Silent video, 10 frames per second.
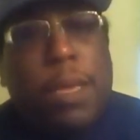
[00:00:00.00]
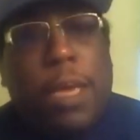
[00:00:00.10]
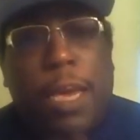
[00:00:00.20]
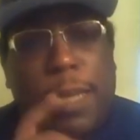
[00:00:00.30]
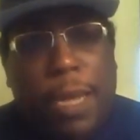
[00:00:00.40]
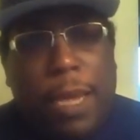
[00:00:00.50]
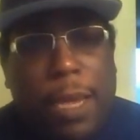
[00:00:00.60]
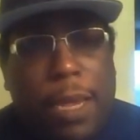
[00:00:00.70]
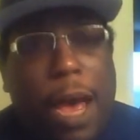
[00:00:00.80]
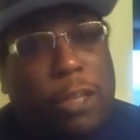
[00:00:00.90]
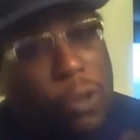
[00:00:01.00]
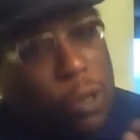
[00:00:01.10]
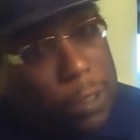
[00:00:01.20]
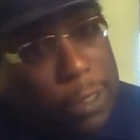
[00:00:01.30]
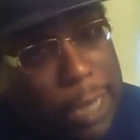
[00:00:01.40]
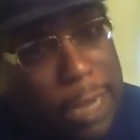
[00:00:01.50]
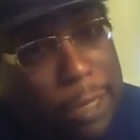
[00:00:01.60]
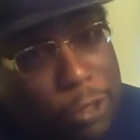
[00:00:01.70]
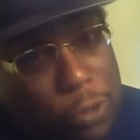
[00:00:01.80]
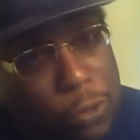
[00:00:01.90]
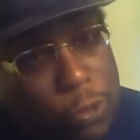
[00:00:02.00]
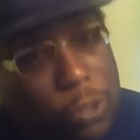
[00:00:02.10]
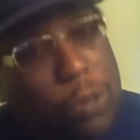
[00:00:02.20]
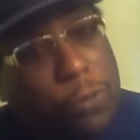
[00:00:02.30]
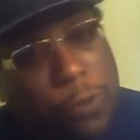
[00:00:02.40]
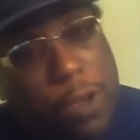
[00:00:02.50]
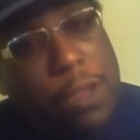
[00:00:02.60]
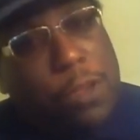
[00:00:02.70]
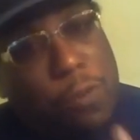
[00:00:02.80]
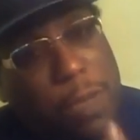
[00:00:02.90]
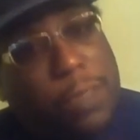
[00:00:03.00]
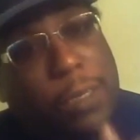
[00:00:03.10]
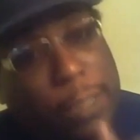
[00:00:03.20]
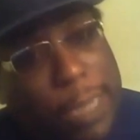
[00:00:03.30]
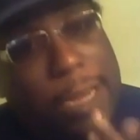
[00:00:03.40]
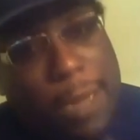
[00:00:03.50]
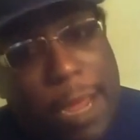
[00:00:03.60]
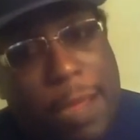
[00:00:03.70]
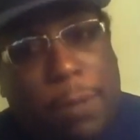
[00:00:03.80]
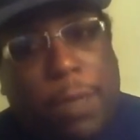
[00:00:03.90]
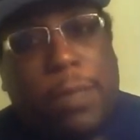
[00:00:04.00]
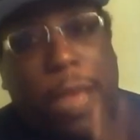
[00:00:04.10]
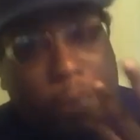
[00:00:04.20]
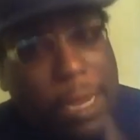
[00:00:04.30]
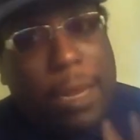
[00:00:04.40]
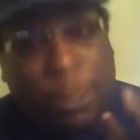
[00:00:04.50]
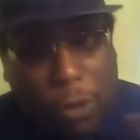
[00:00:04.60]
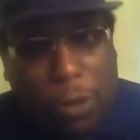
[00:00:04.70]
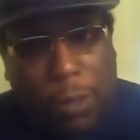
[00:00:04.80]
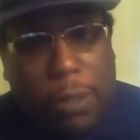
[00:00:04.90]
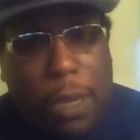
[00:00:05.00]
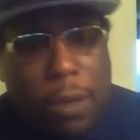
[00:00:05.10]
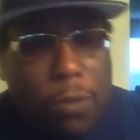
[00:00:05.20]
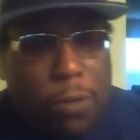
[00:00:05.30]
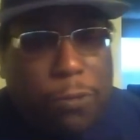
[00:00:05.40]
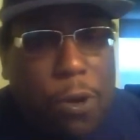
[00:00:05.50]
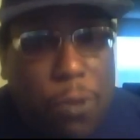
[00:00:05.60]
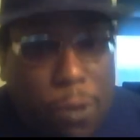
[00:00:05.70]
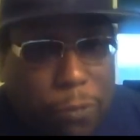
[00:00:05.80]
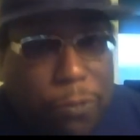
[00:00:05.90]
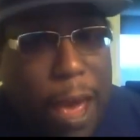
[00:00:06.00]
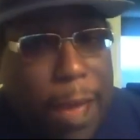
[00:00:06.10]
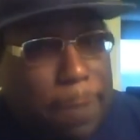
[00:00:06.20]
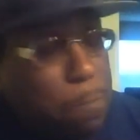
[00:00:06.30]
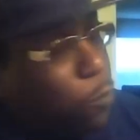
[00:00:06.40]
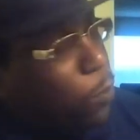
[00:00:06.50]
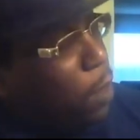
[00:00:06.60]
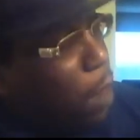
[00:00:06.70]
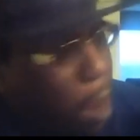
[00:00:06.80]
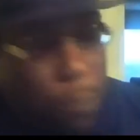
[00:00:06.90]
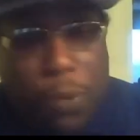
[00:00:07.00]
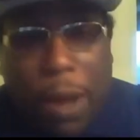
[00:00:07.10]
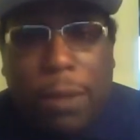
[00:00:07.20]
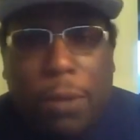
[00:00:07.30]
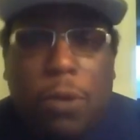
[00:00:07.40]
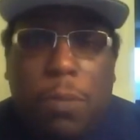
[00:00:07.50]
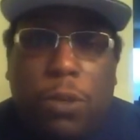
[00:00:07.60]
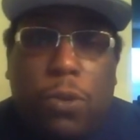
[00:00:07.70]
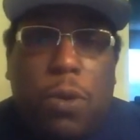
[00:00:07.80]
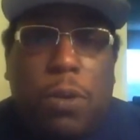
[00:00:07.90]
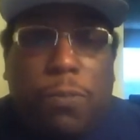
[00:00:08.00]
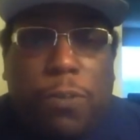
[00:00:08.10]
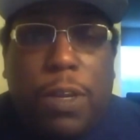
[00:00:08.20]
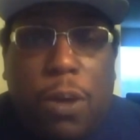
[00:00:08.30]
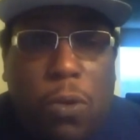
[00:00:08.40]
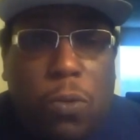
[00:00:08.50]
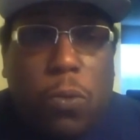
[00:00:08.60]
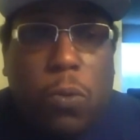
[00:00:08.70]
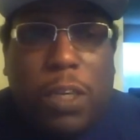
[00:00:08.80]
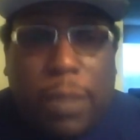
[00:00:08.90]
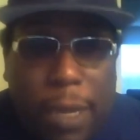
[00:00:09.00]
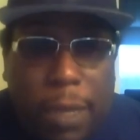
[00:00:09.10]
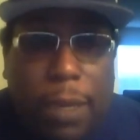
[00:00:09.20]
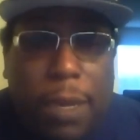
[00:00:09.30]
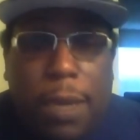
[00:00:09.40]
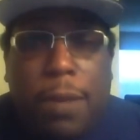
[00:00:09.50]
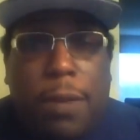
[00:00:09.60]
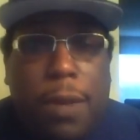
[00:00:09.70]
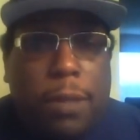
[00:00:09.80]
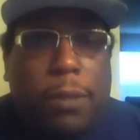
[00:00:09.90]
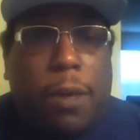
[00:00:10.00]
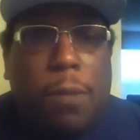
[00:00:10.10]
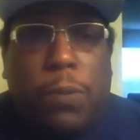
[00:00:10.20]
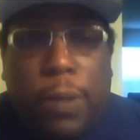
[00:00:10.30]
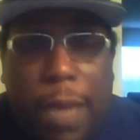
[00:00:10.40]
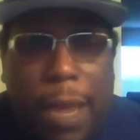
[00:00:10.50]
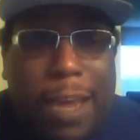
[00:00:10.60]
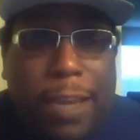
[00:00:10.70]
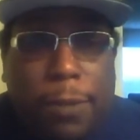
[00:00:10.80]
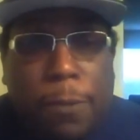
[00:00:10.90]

And then I talked to Dink too. So it's funny you mentioned Dink's name because I did talk to Dink on the phone. In fact, I'm probably going to be doing a video with Dink here in the next couple of days.